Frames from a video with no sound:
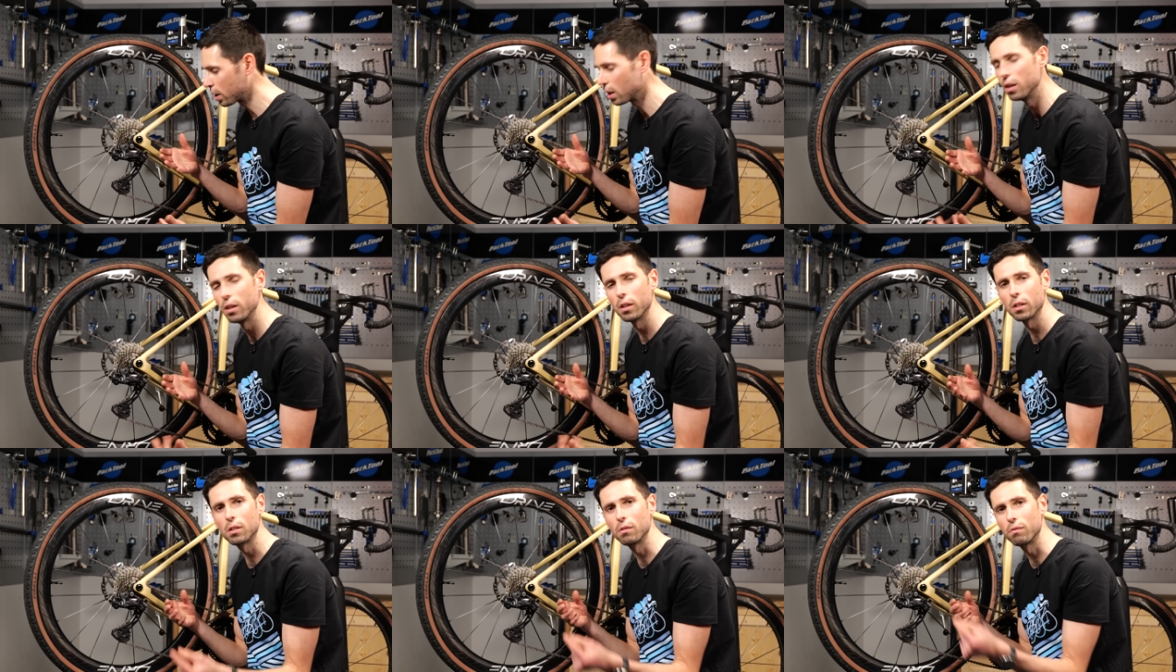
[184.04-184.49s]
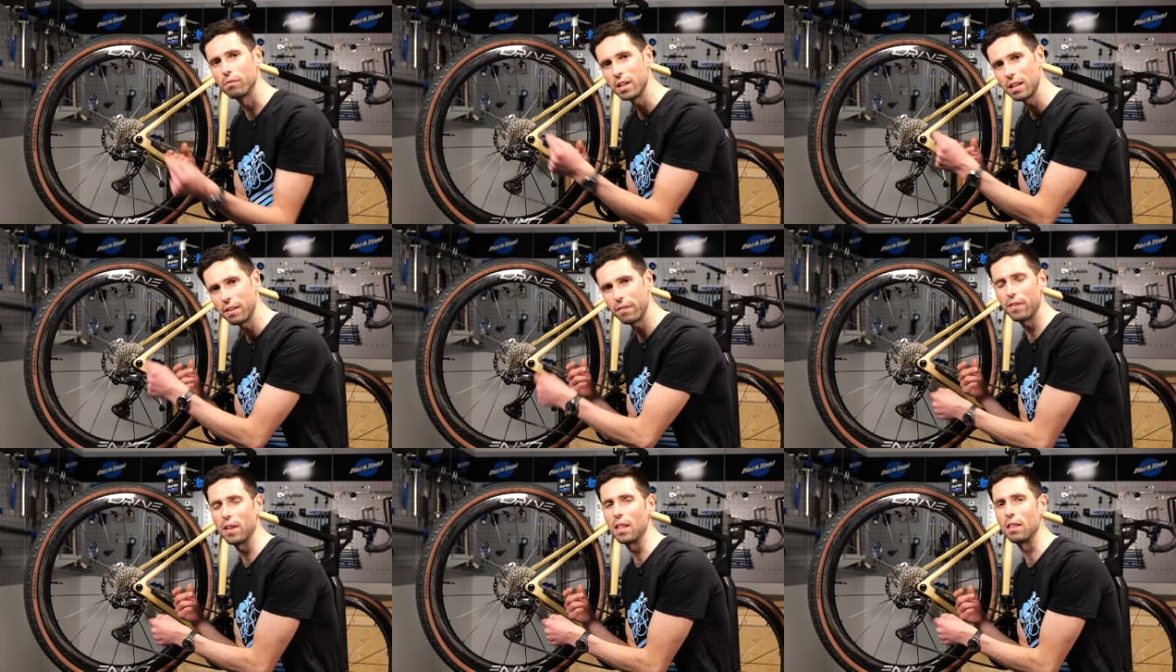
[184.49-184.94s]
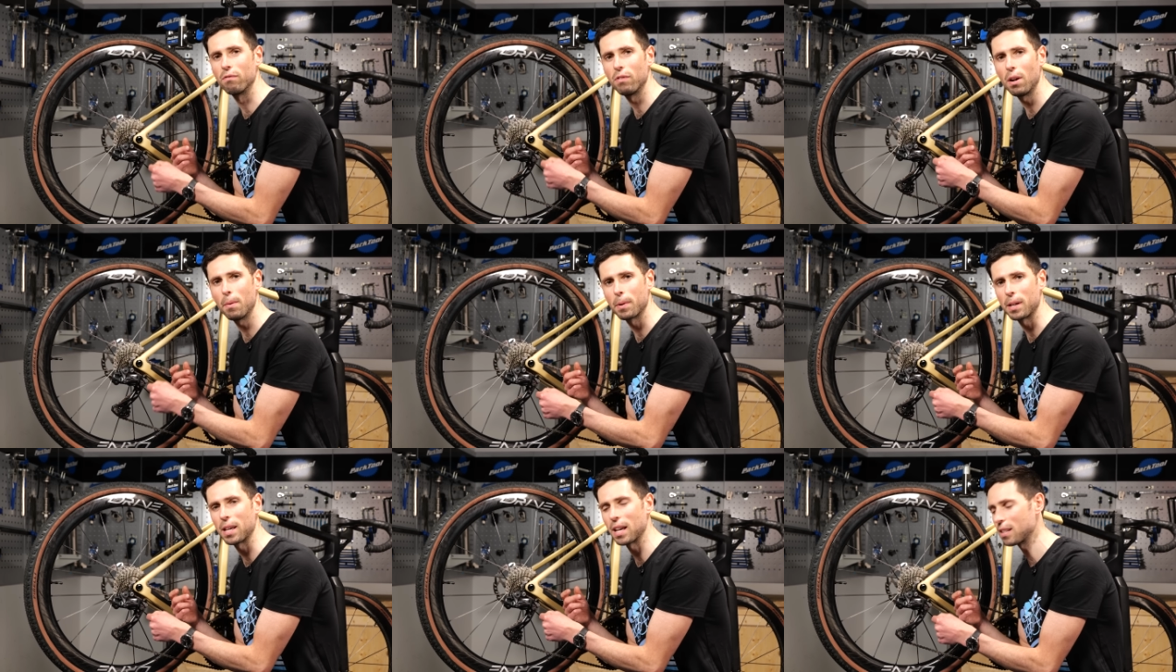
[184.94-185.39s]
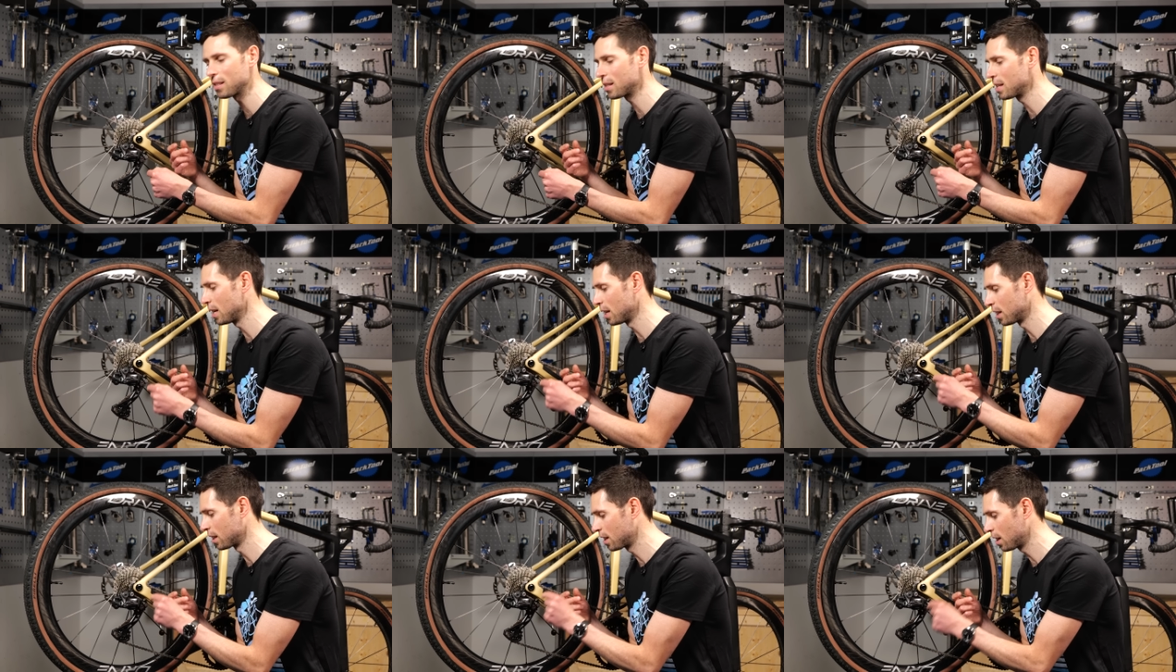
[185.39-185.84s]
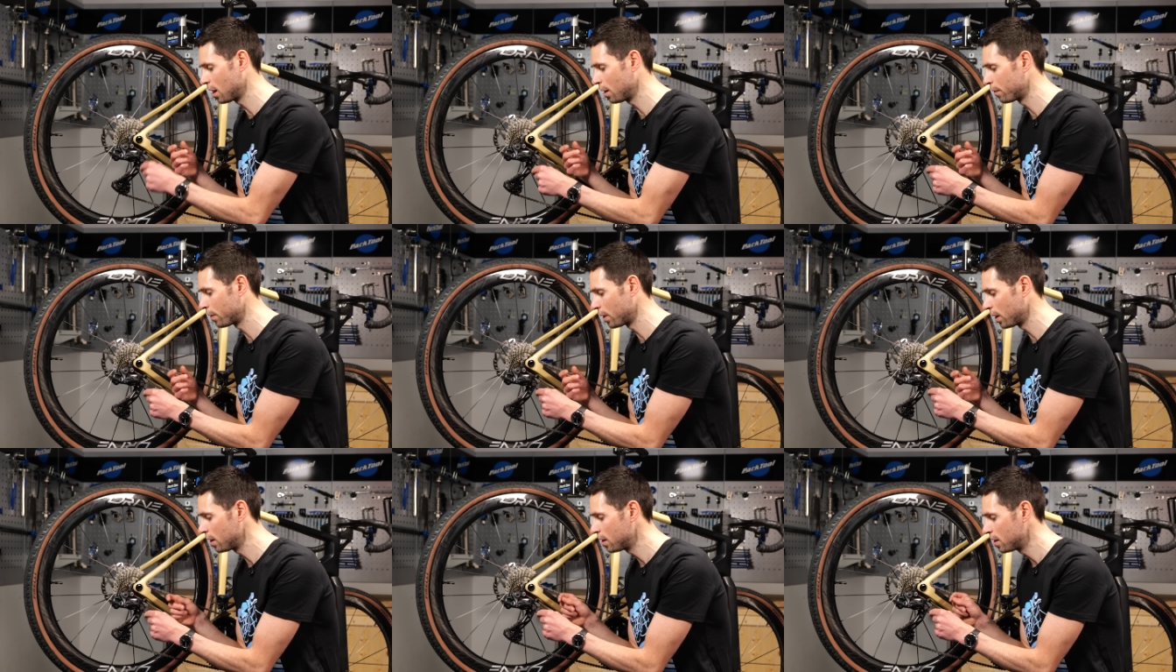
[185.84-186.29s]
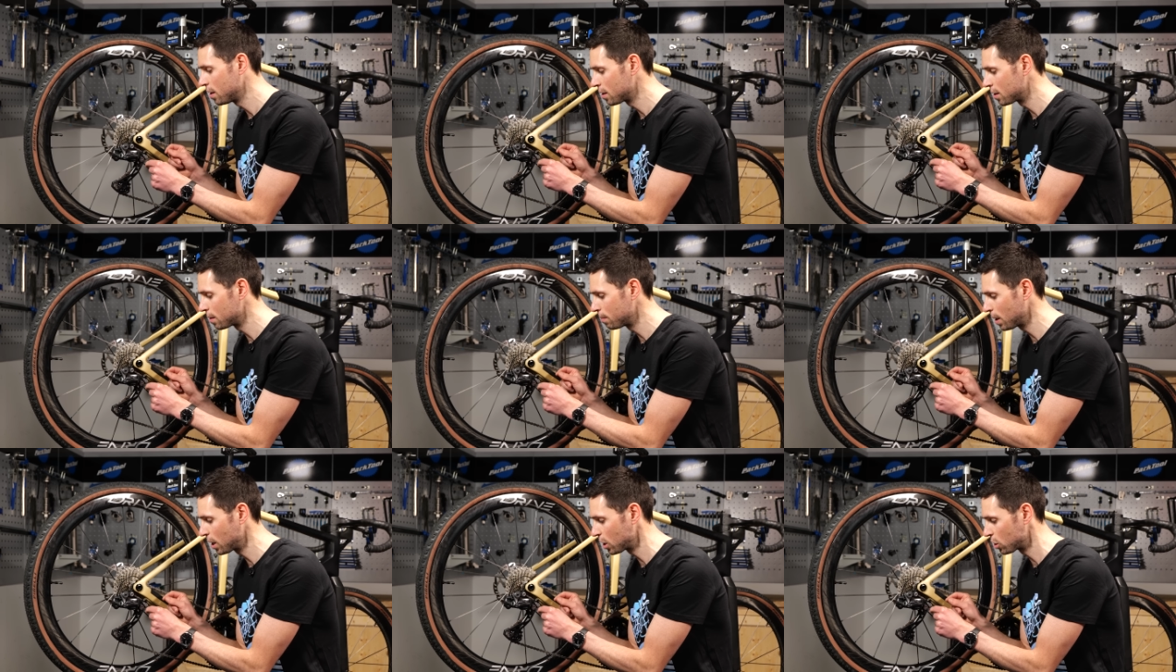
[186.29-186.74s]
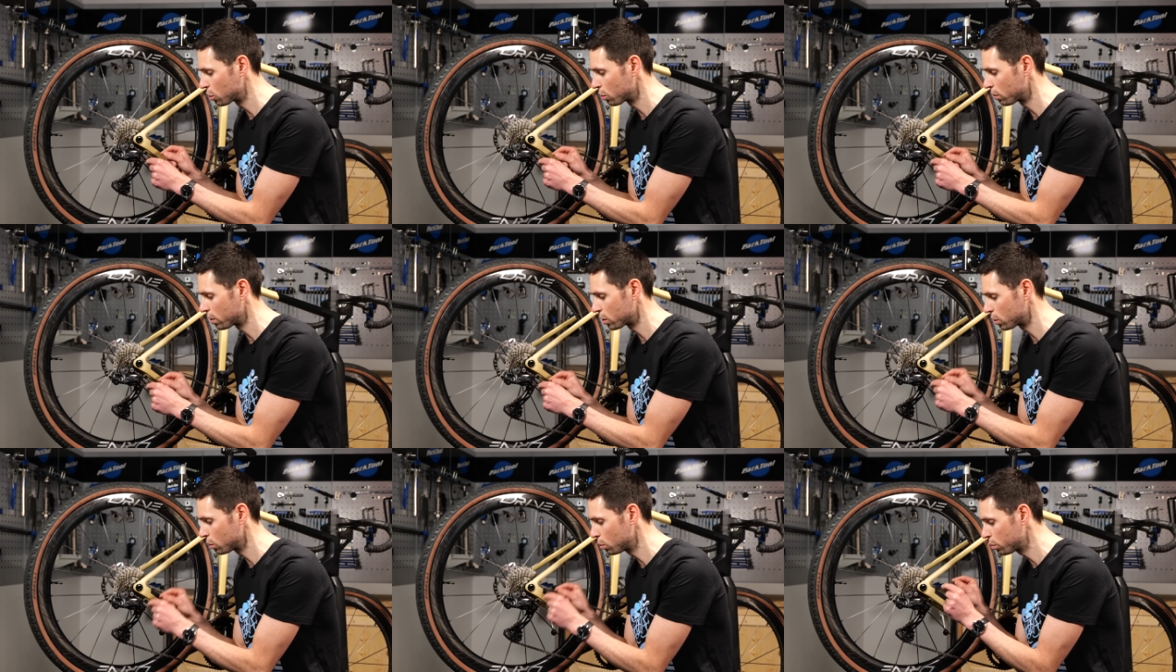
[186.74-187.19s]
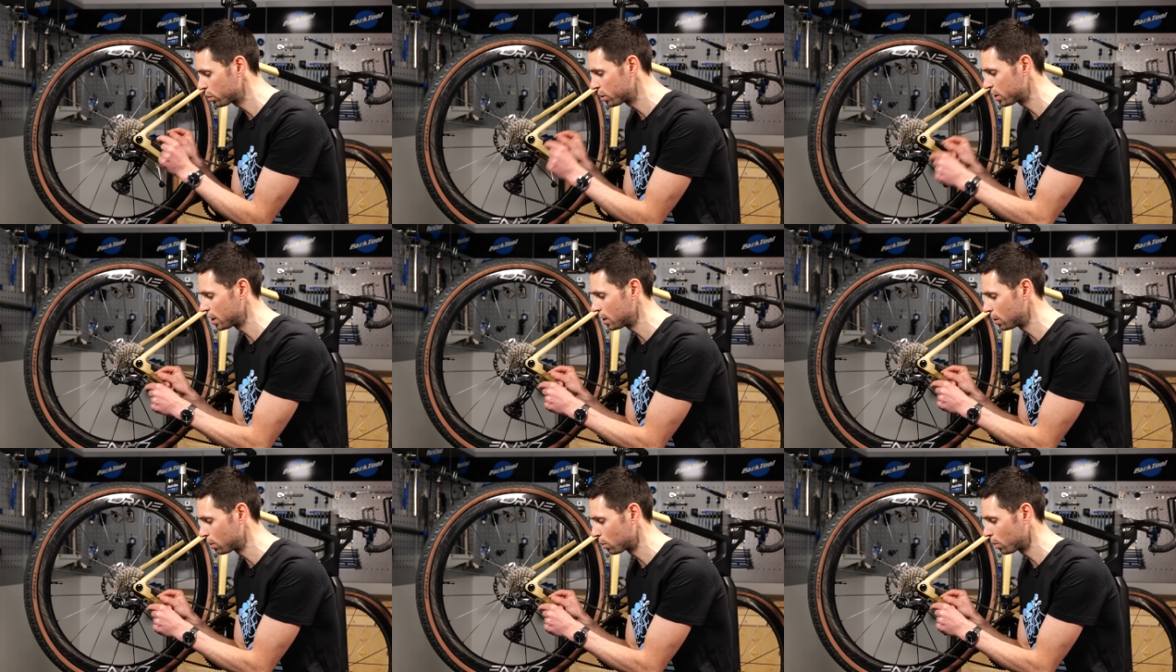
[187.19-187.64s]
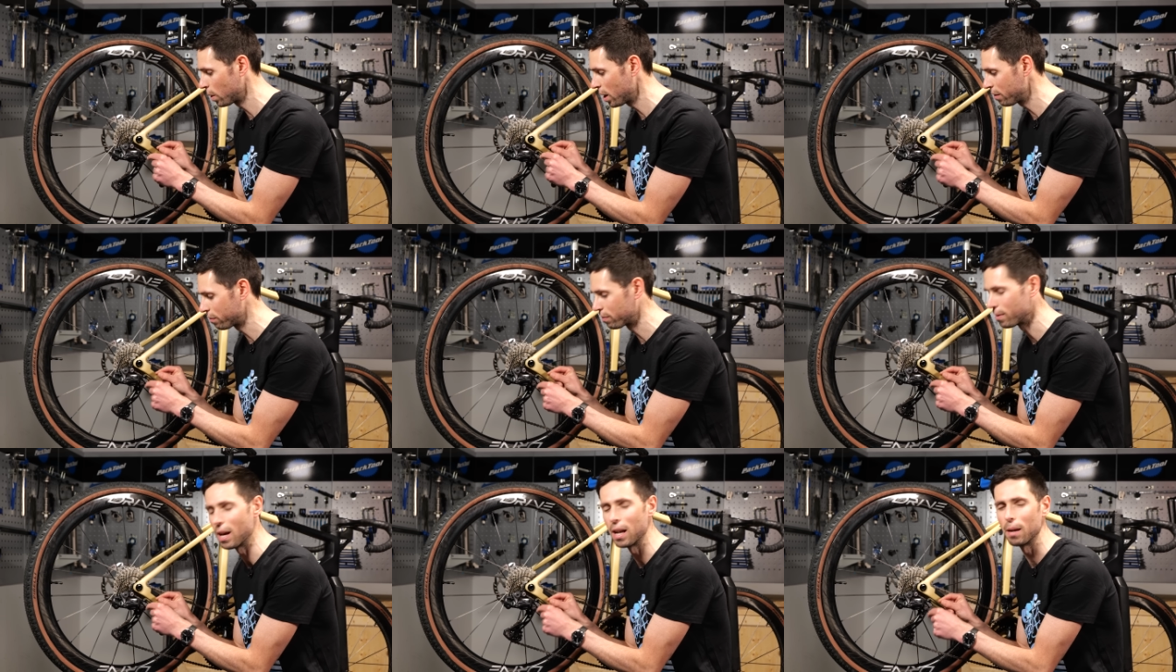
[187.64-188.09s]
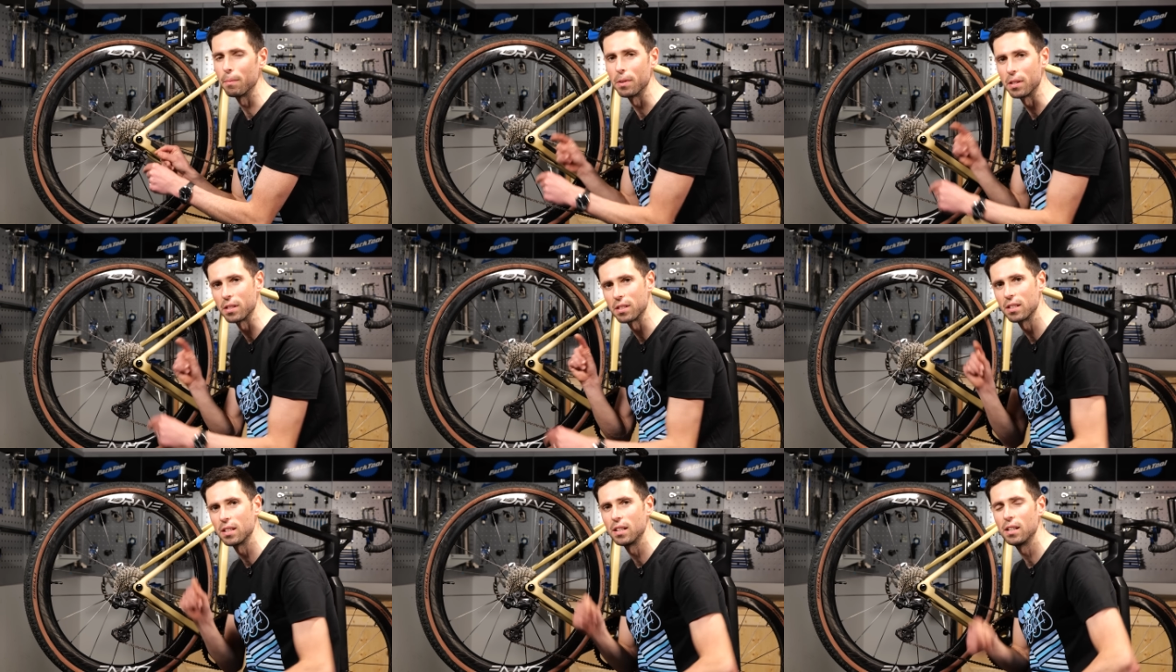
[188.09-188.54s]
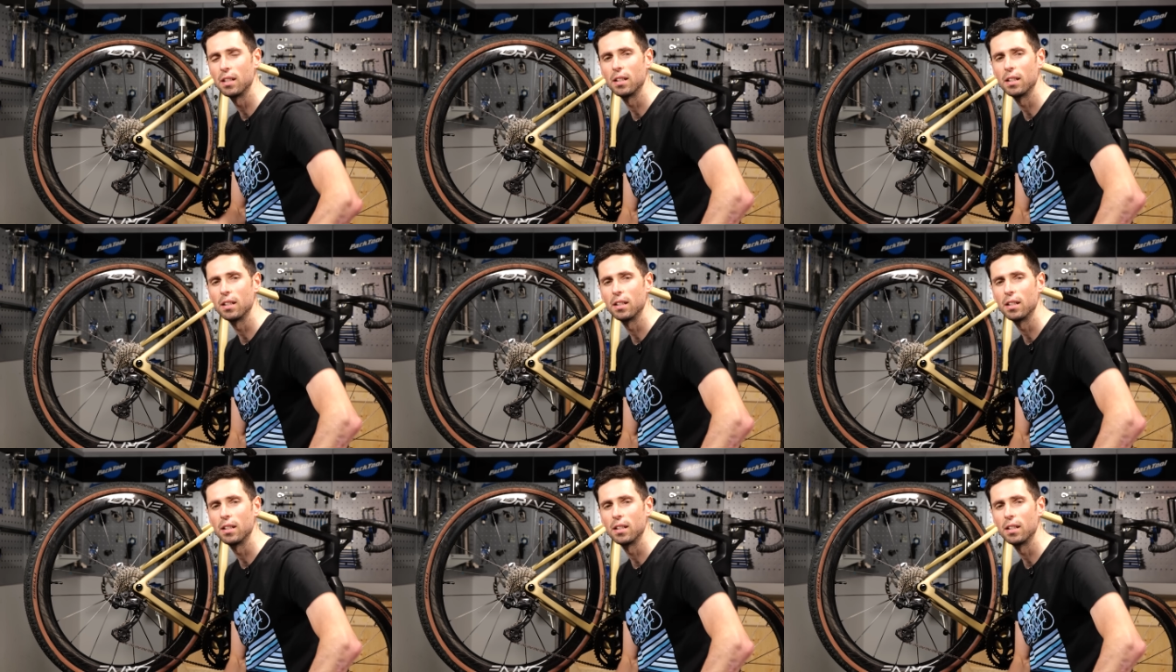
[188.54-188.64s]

we can look to refit the rubber gasket and cover to make sure it's all sealed away from the elements,